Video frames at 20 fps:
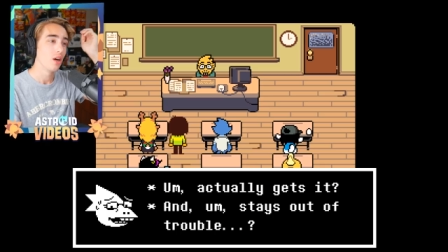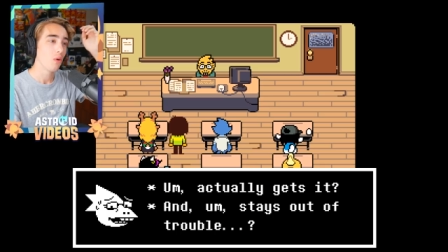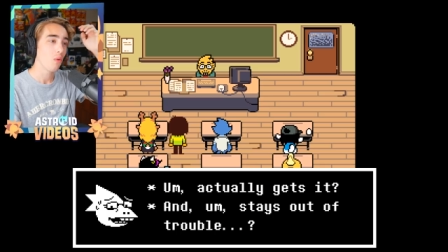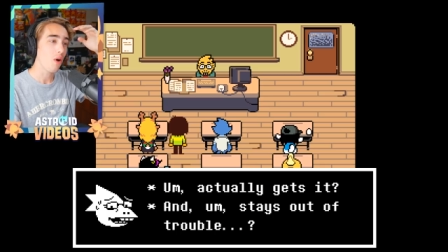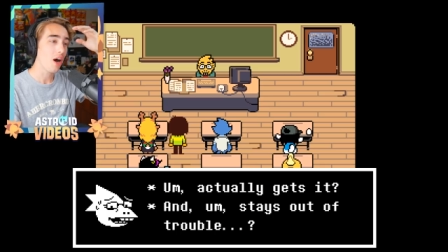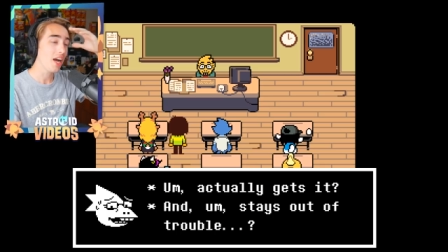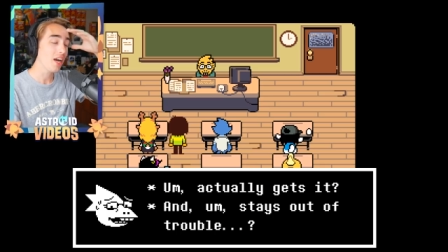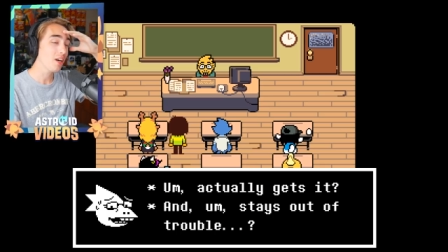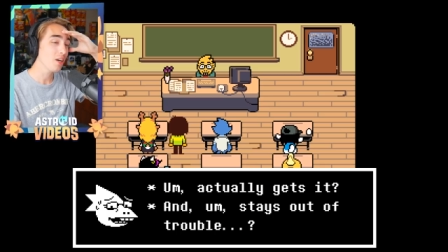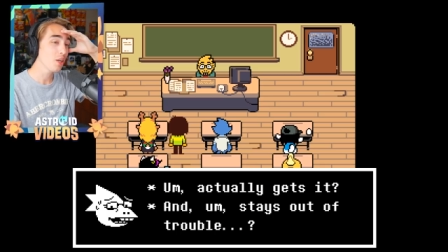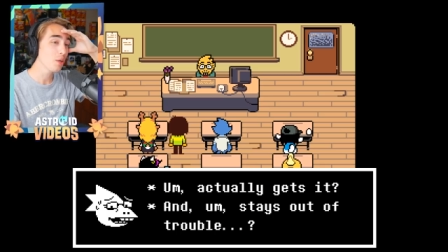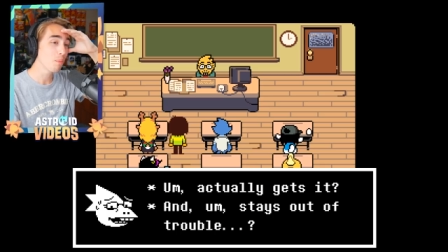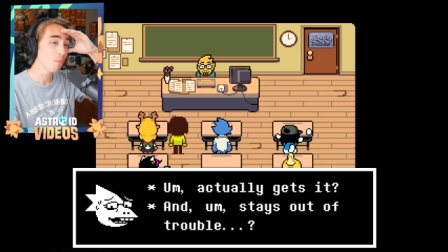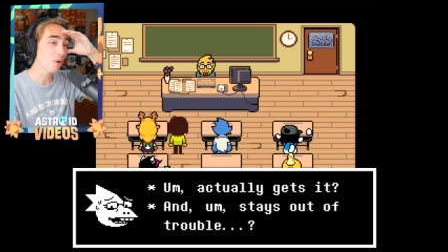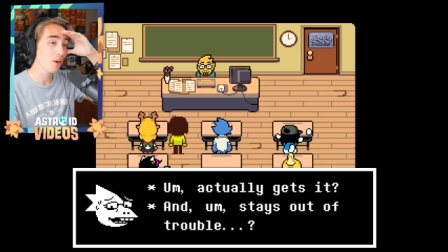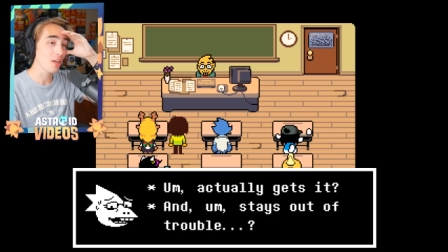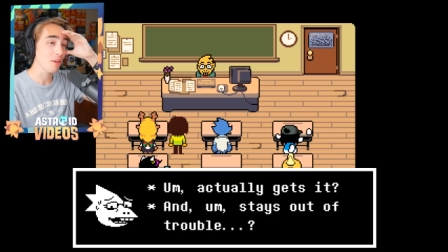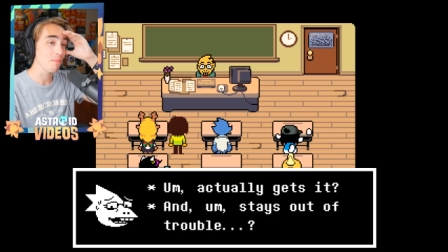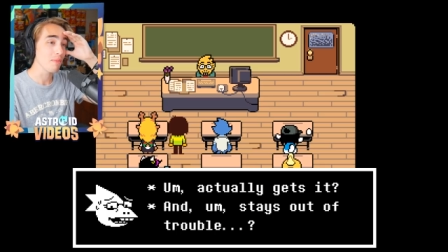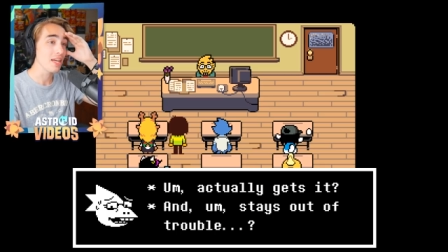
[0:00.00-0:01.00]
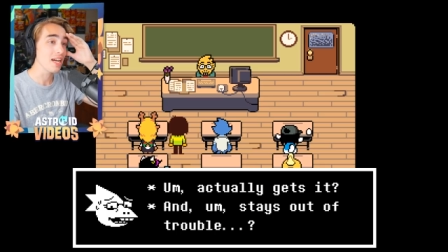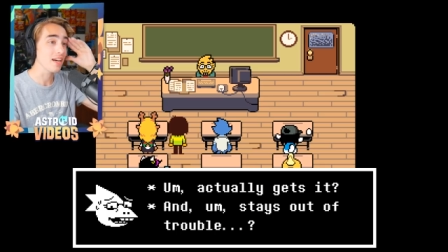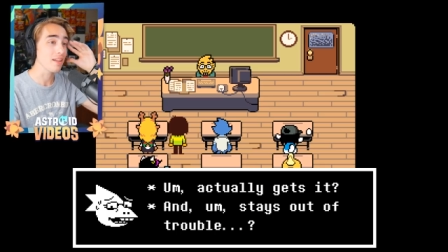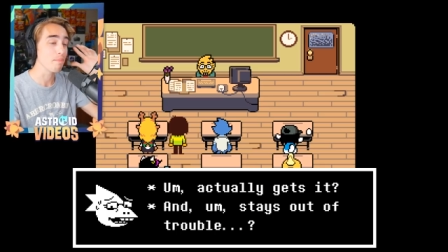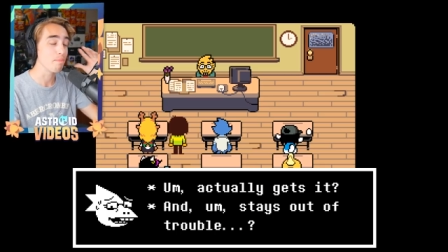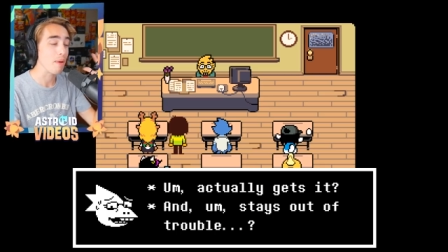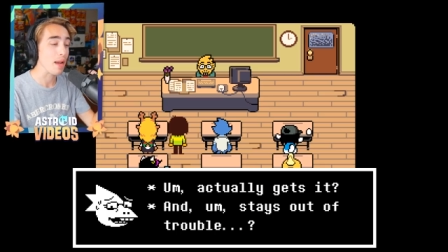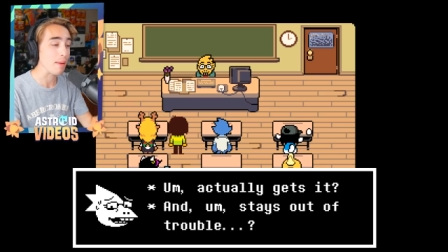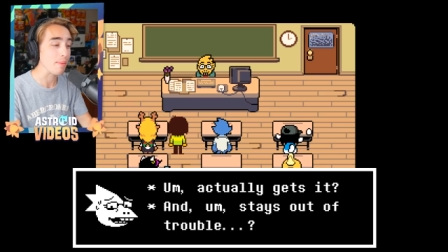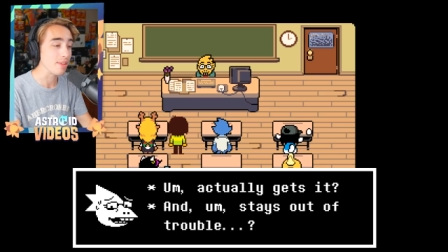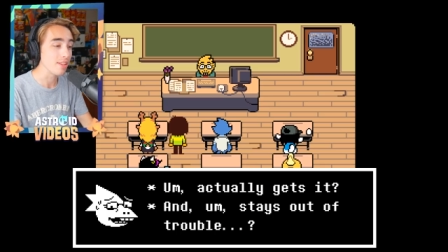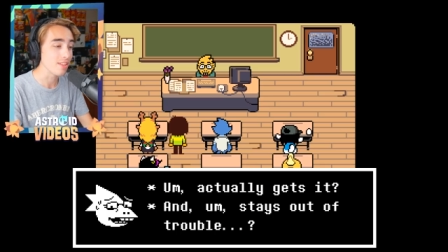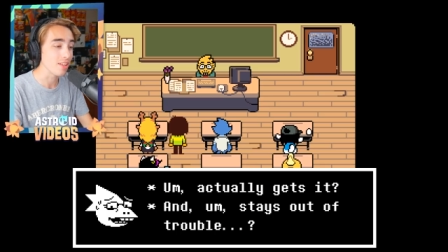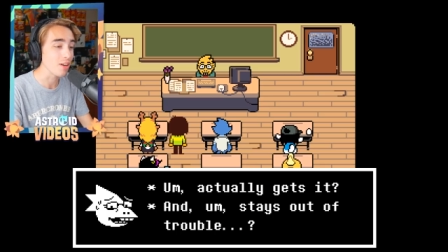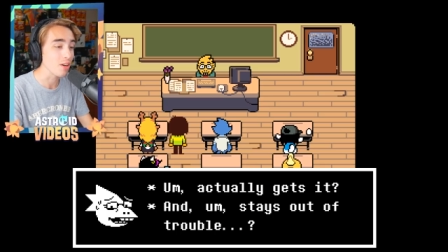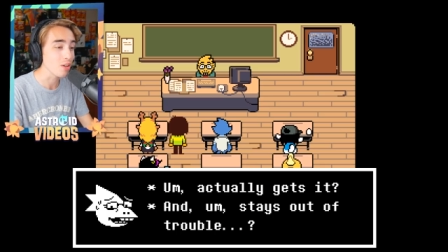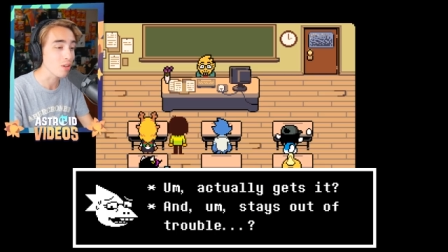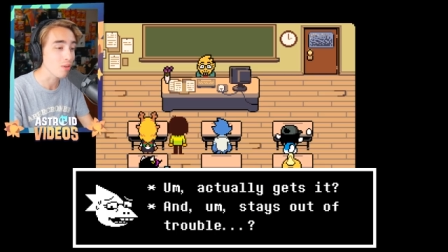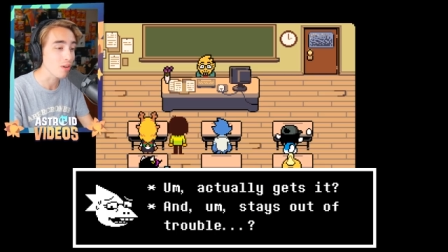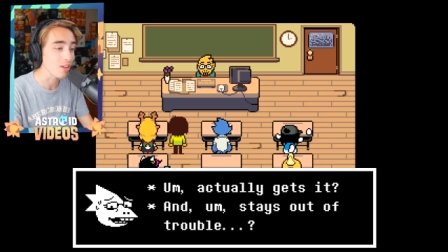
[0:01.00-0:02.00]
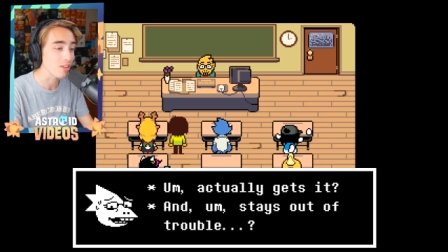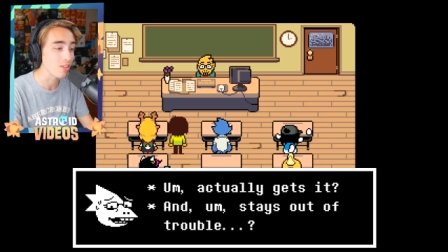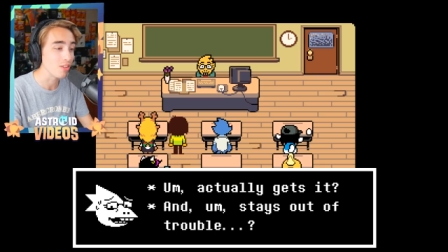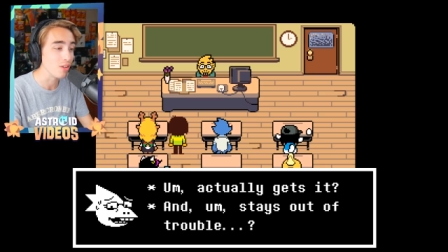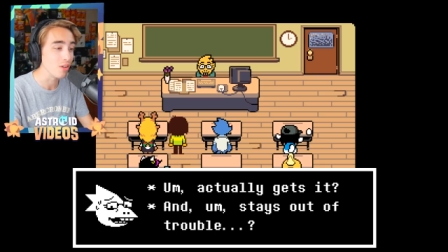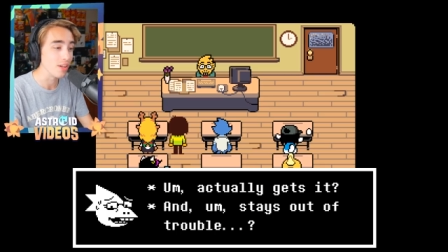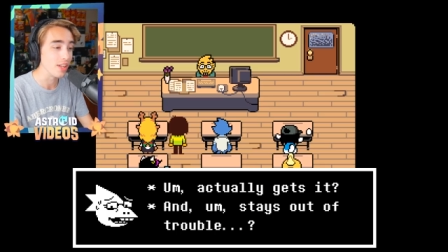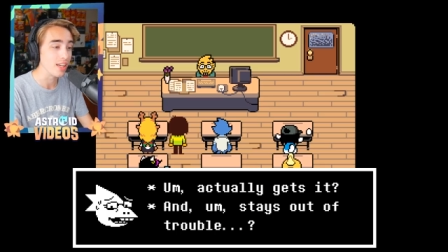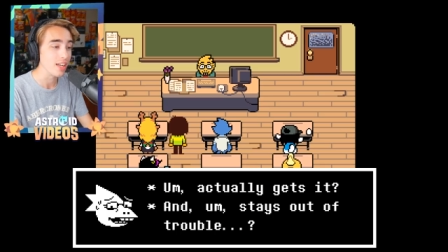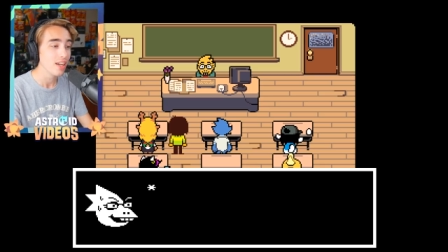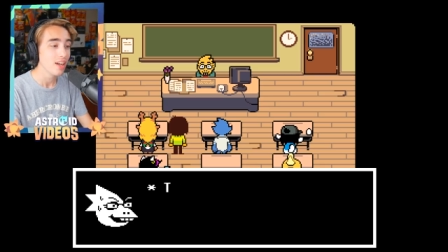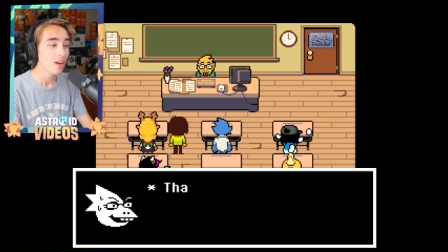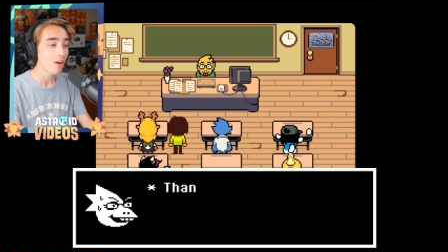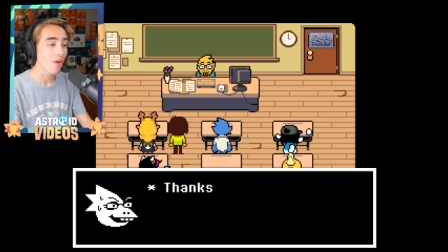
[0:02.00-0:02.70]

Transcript: Why are you putting me on babysitter Kris duty?